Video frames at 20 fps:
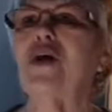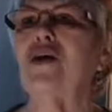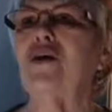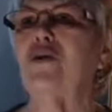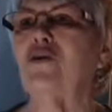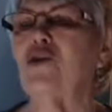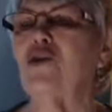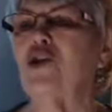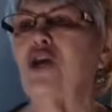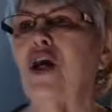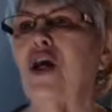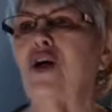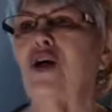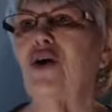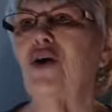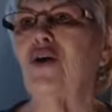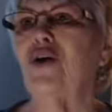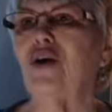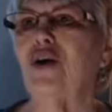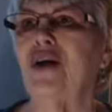your
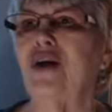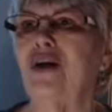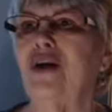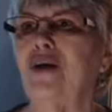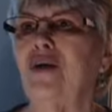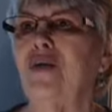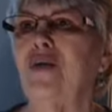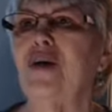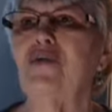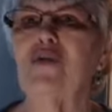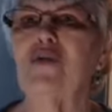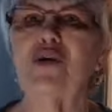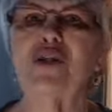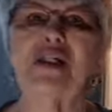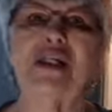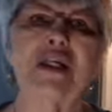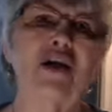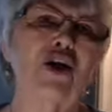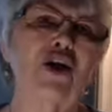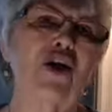chair, whatever you're
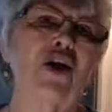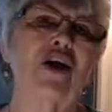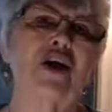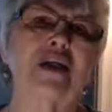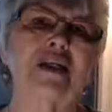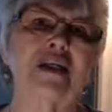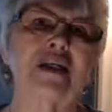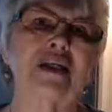sitting on